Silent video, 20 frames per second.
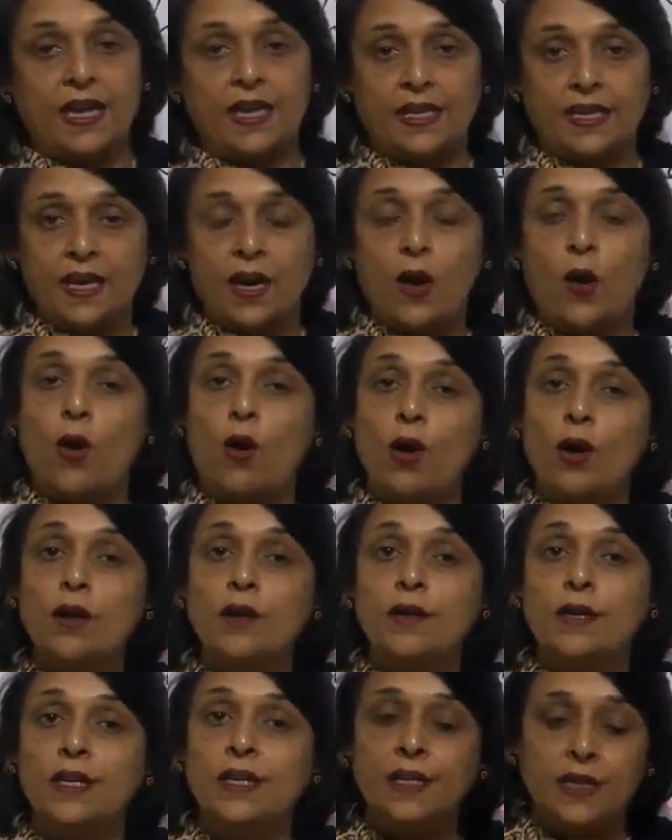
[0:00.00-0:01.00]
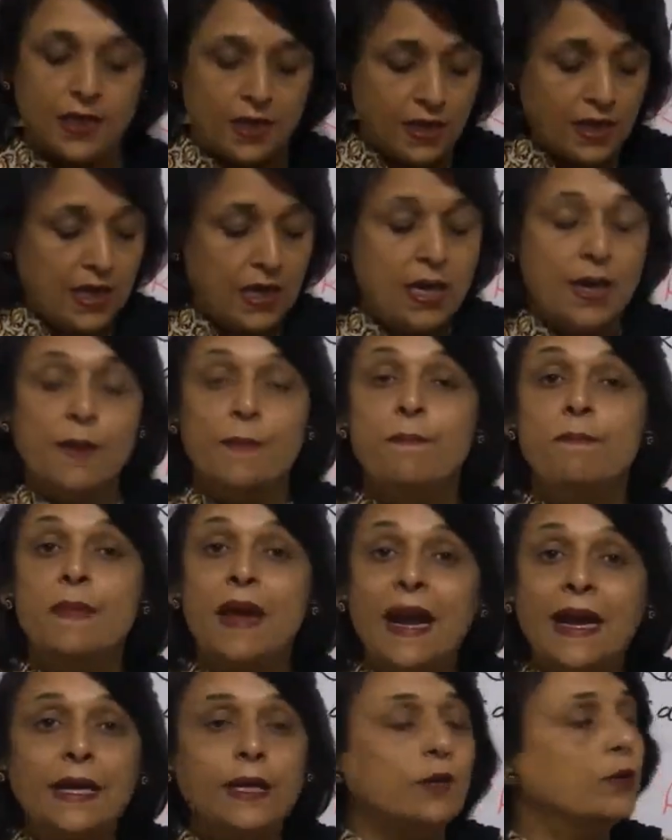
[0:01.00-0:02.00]
area or renal
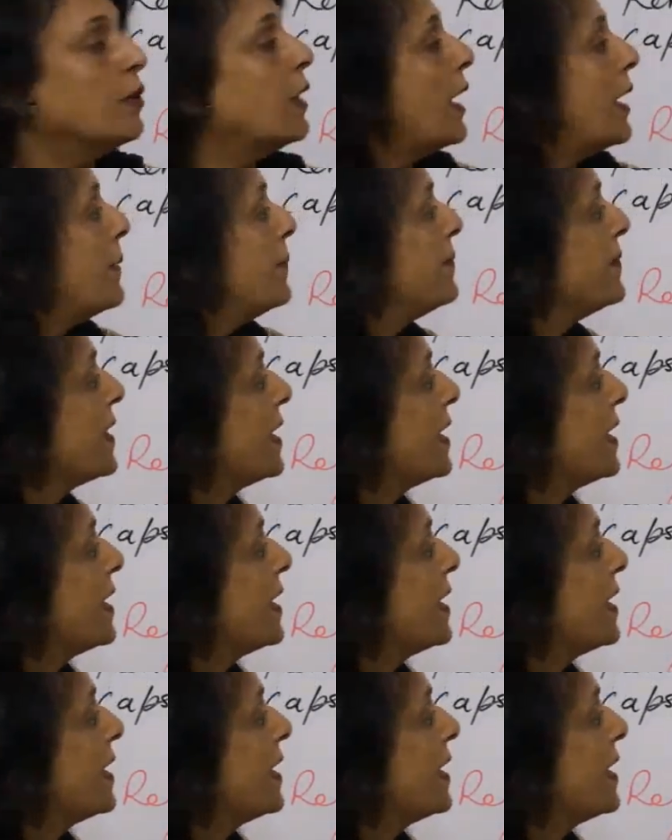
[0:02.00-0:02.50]
medulla.